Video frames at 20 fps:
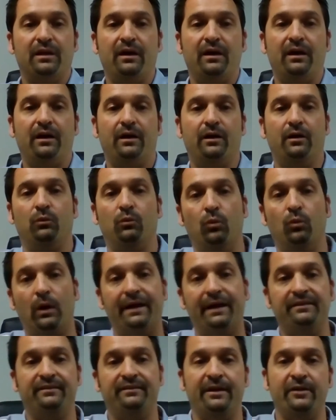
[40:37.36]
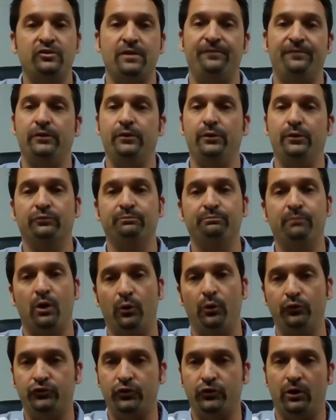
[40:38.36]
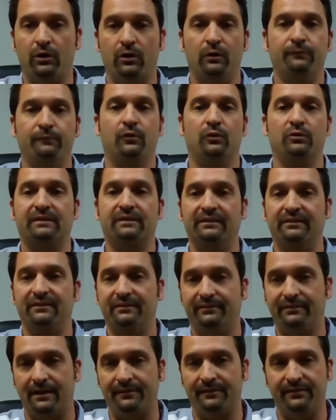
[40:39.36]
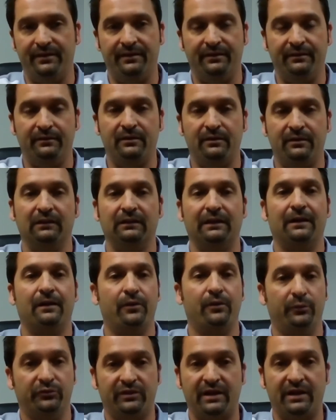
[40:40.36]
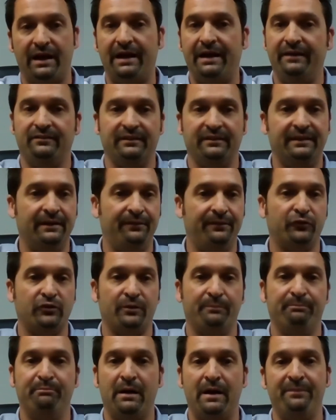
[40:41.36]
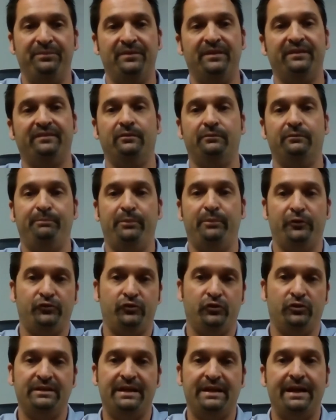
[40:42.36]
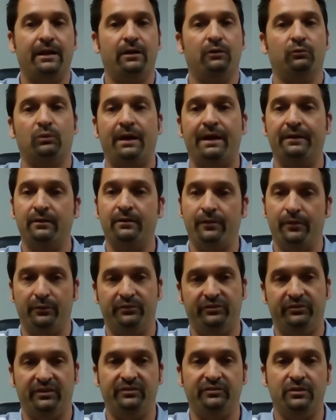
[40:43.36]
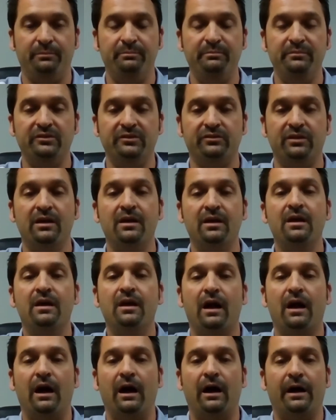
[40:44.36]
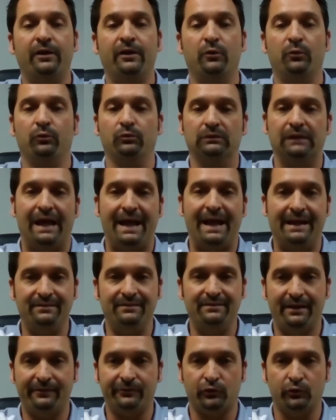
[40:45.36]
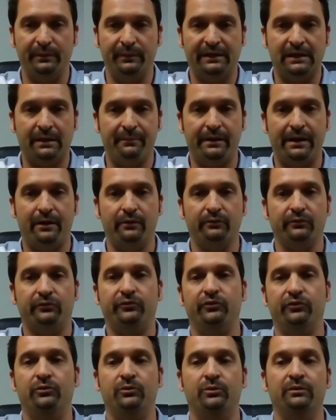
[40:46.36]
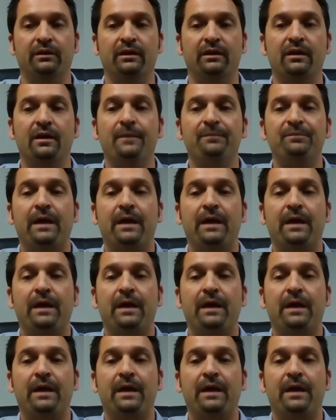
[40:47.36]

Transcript: Wise Agent. If you use Mojo, Vulcan 7, a lot of those guys, again, there's a button that says push your data right into those systems. I know Lion Desk will be coming out soon.